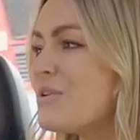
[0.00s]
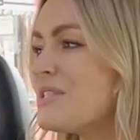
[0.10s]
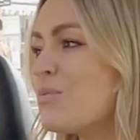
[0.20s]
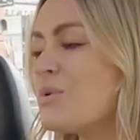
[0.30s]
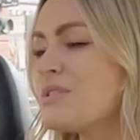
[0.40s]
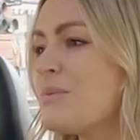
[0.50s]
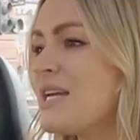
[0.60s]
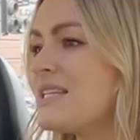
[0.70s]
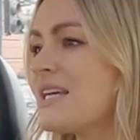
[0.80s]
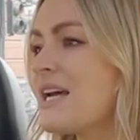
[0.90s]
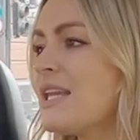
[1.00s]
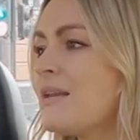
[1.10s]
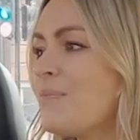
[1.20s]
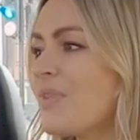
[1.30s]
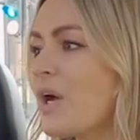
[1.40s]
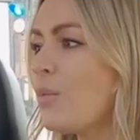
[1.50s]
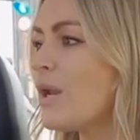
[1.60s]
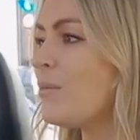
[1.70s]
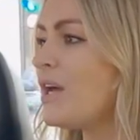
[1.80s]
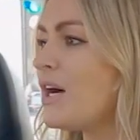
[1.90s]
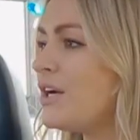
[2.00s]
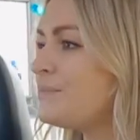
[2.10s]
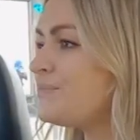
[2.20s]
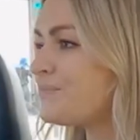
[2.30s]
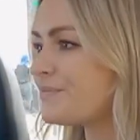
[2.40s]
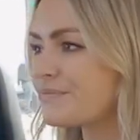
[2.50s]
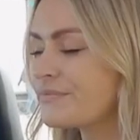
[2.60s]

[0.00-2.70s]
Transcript: it was it was amazing. And I went on my own.